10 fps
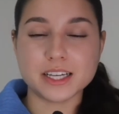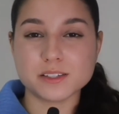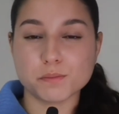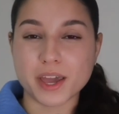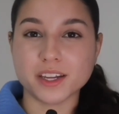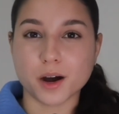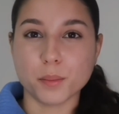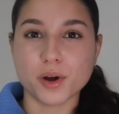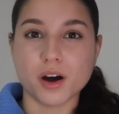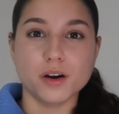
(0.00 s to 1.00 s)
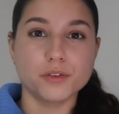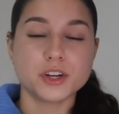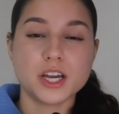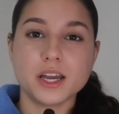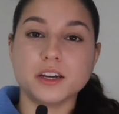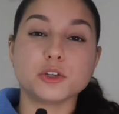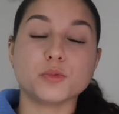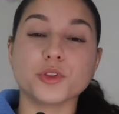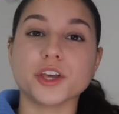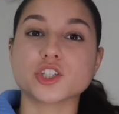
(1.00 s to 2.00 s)
made up of an
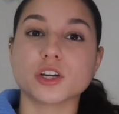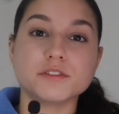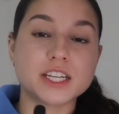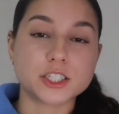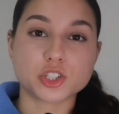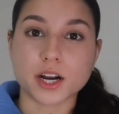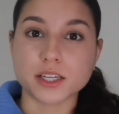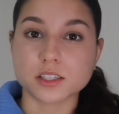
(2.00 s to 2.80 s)
accumulation of dendrites